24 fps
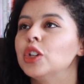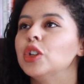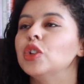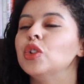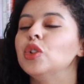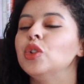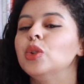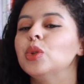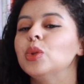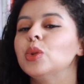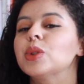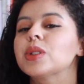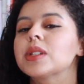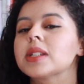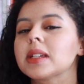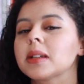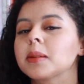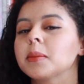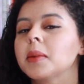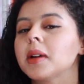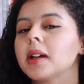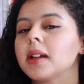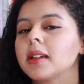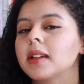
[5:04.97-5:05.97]
using
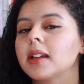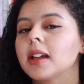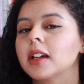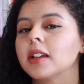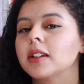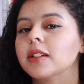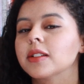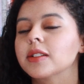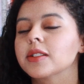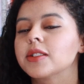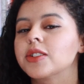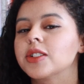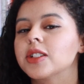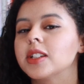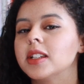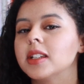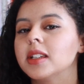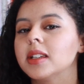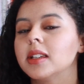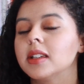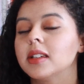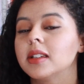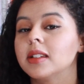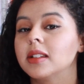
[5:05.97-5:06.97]
my
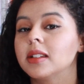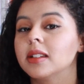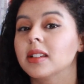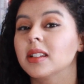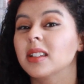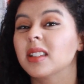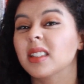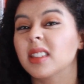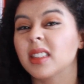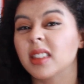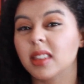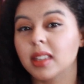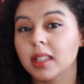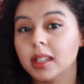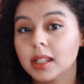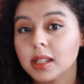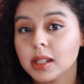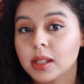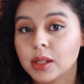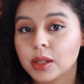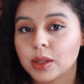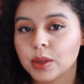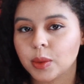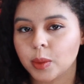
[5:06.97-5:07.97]
energy in
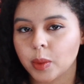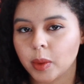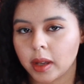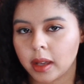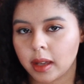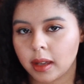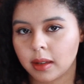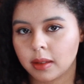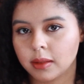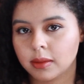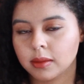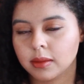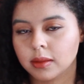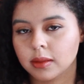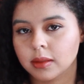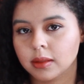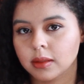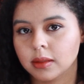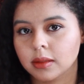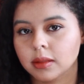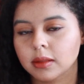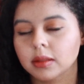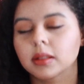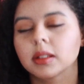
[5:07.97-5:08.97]
this way,
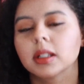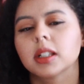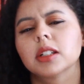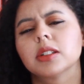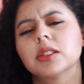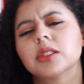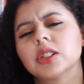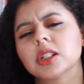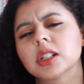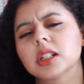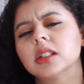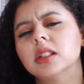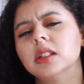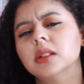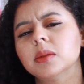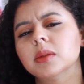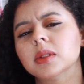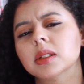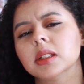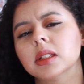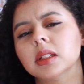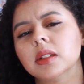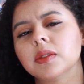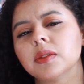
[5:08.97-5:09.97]
it
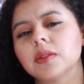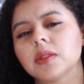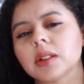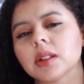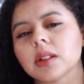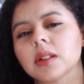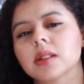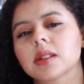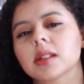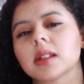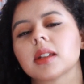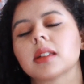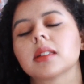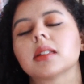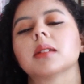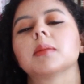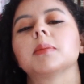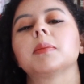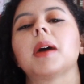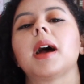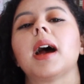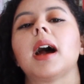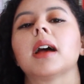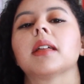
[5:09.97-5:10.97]
genuinely feels like the
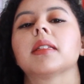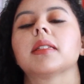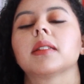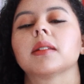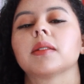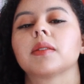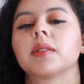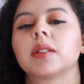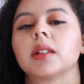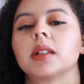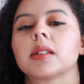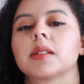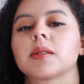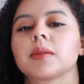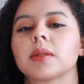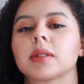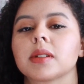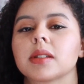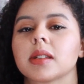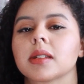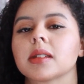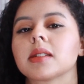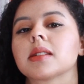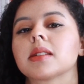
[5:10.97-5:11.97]
path of least
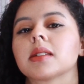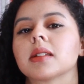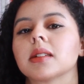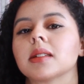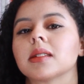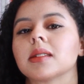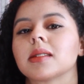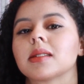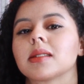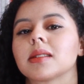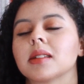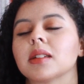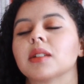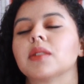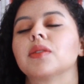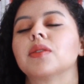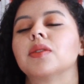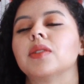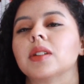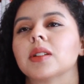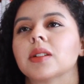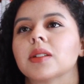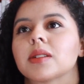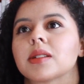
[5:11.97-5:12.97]
resistance. It
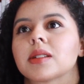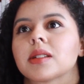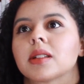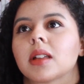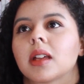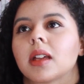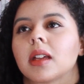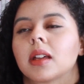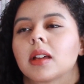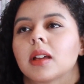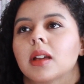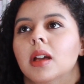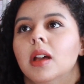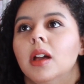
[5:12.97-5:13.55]
feels like